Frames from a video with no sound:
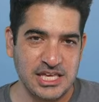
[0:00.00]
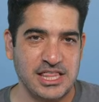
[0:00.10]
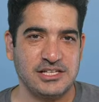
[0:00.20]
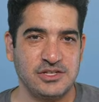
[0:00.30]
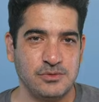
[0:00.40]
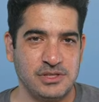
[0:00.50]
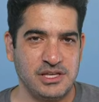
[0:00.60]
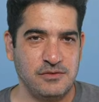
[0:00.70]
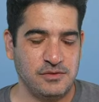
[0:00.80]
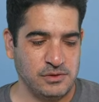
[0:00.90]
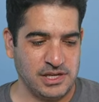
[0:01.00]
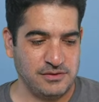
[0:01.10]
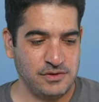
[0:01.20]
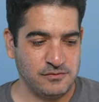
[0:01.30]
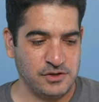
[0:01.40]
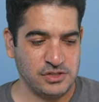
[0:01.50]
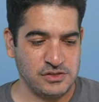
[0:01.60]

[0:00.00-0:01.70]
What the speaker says: that's going to give you a lot of conversion.